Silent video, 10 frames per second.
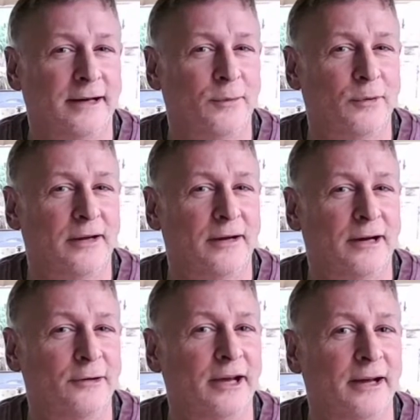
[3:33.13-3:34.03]
And we're
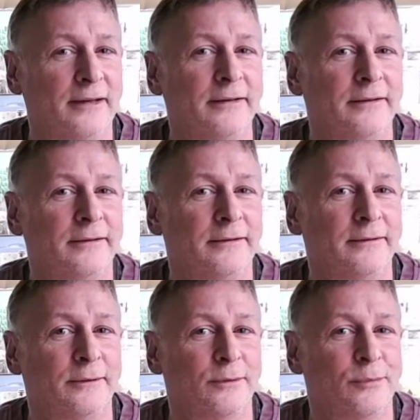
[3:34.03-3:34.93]
like, okay.
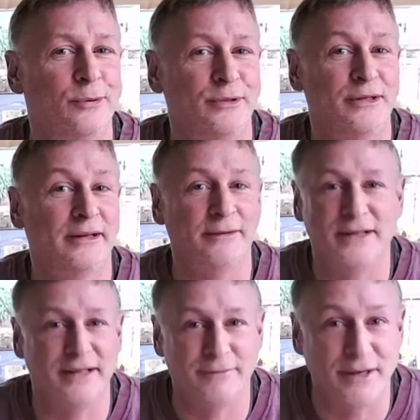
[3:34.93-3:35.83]

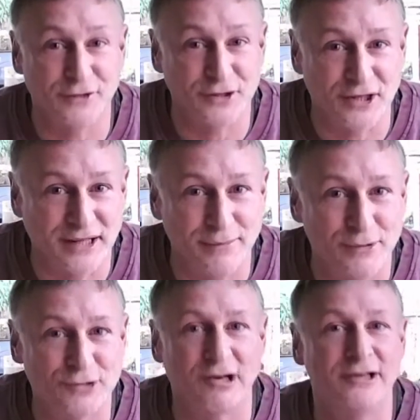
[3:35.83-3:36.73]
He gives us a
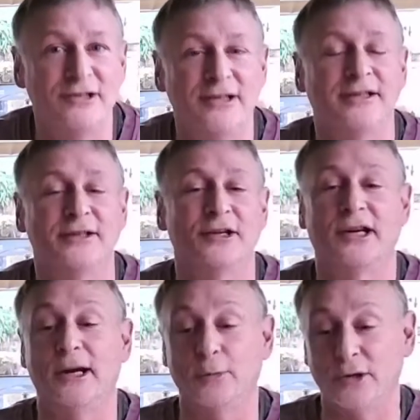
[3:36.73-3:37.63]
demonstration. He says,
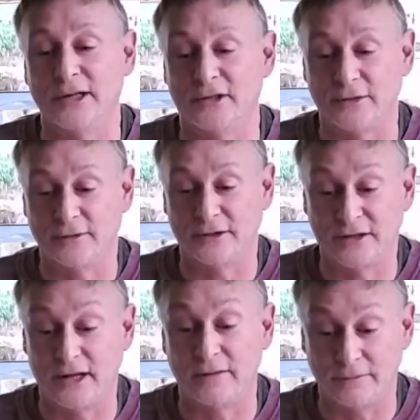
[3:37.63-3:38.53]
okay, well, listen,
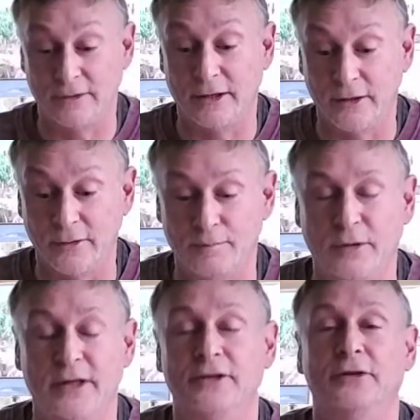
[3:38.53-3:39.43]

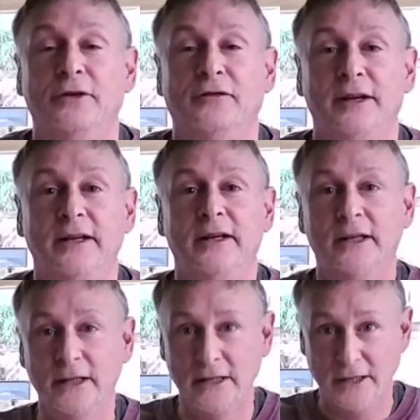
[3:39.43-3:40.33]
put these on your feet.
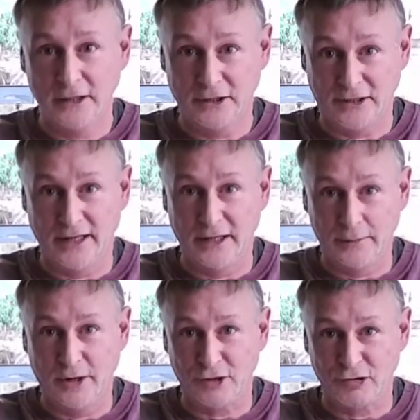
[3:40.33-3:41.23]
Stay
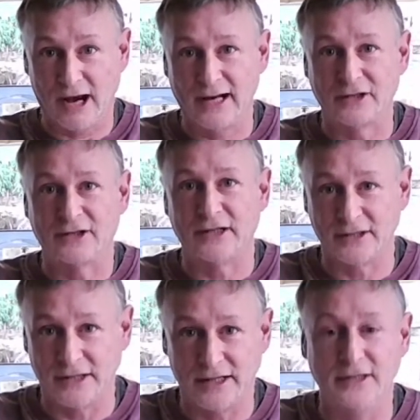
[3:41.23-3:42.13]
in my tracks.
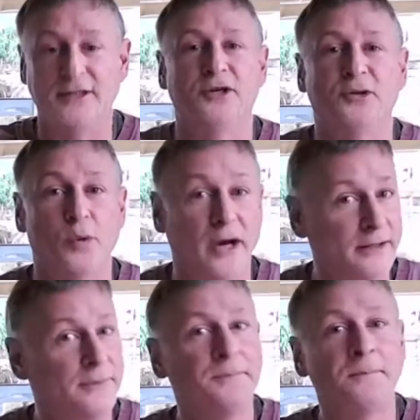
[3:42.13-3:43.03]
That's the easiest
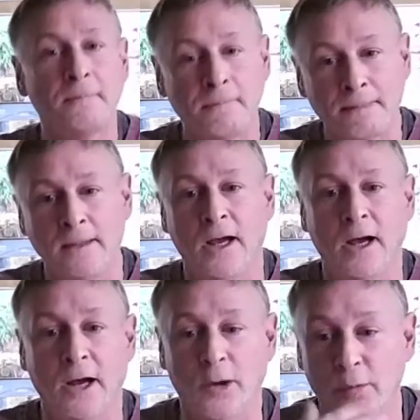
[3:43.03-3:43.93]
way.
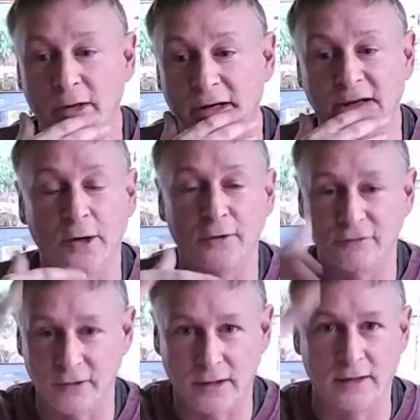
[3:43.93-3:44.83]
We're going to go
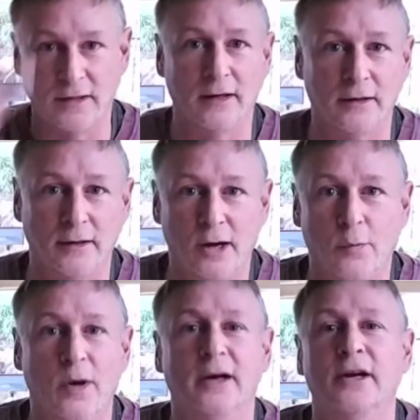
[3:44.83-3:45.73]
for
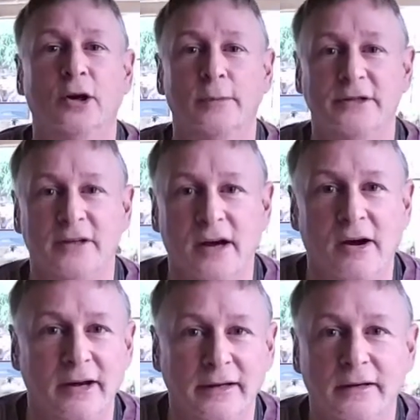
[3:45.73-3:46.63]
a 1 kilometre
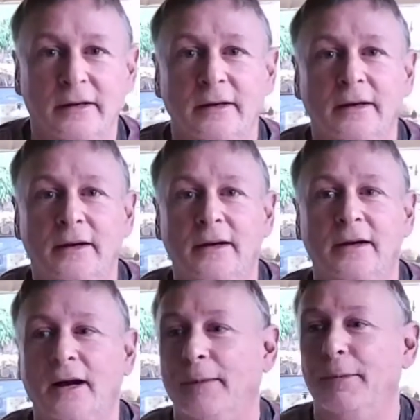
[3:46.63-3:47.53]
hike
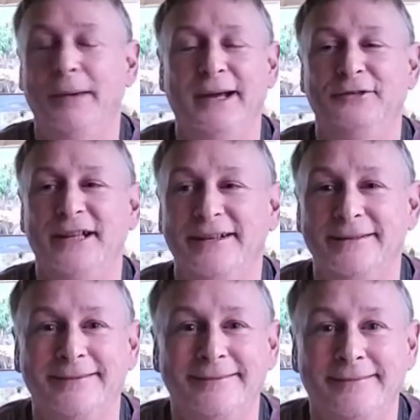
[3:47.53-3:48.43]
up a mountain